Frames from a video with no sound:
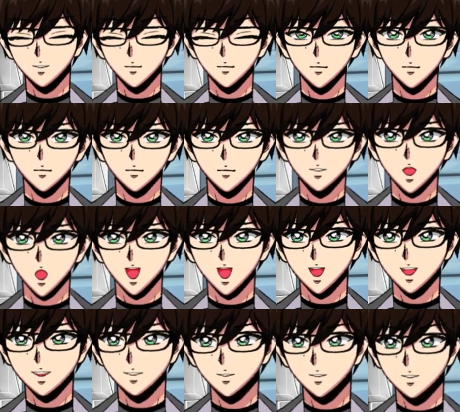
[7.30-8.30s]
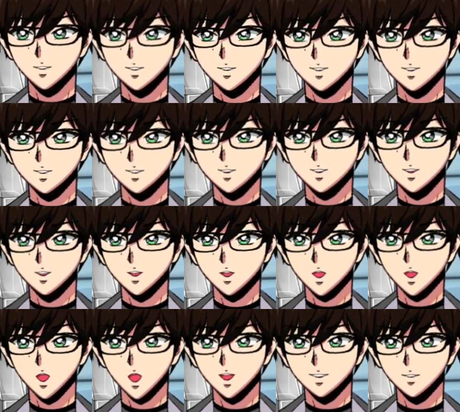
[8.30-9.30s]
making. I
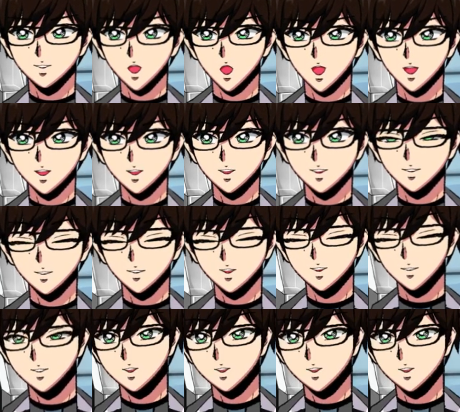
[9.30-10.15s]
am planning to do some other